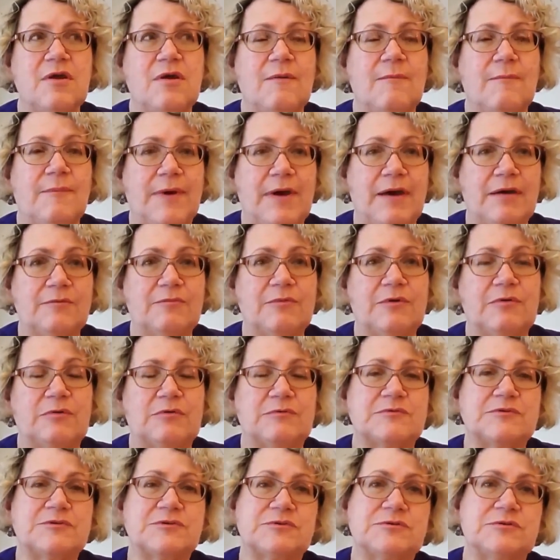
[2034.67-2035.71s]
but we
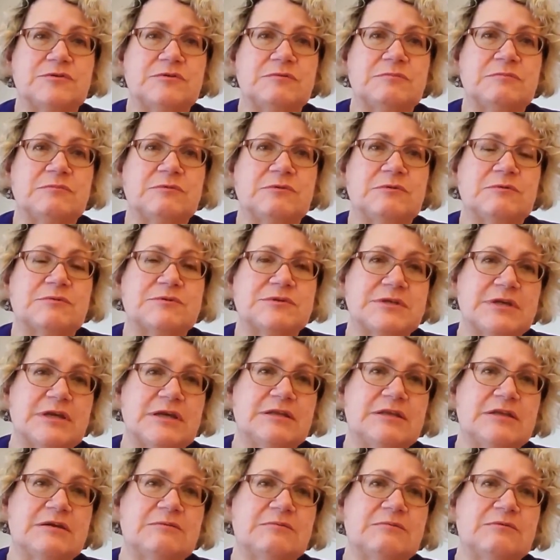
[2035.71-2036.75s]
will Zoom, we will see
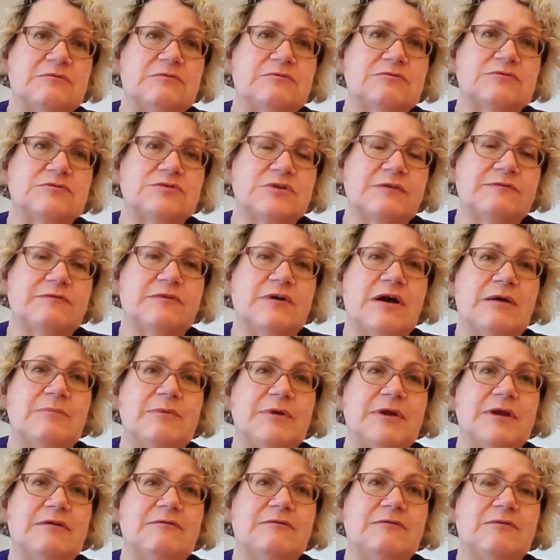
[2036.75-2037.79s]
them, we'll travel up
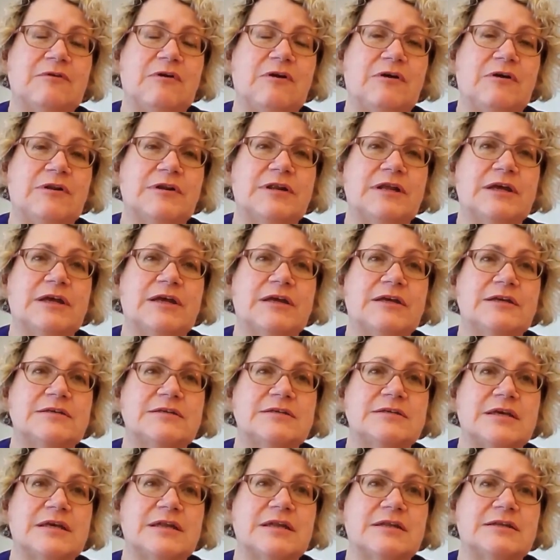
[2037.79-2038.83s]
here for holidays
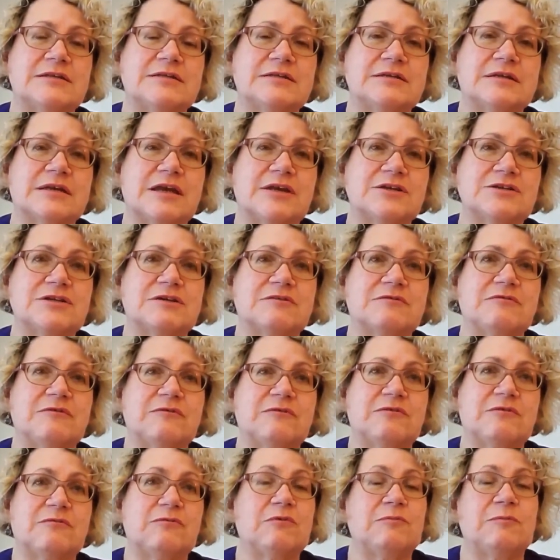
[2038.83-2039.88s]
and catch up with
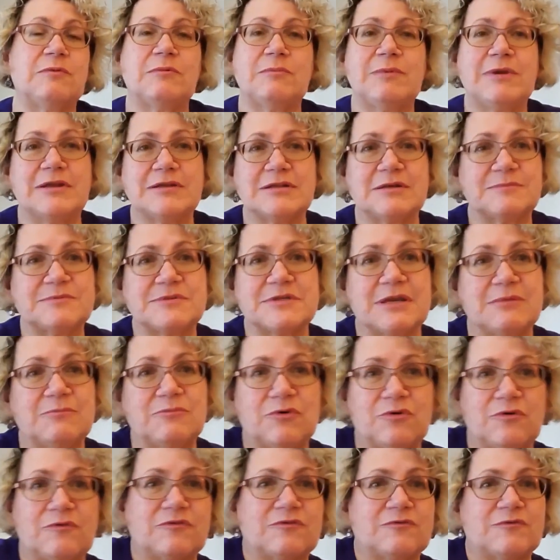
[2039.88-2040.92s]
everyone. We'll probably end up seeing
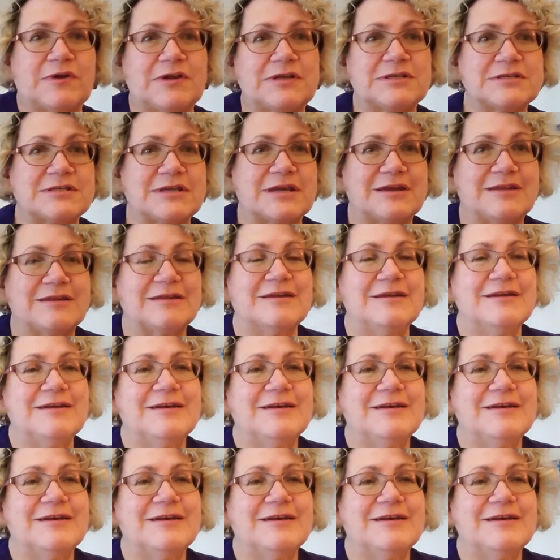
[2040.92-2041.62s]
more of Queensland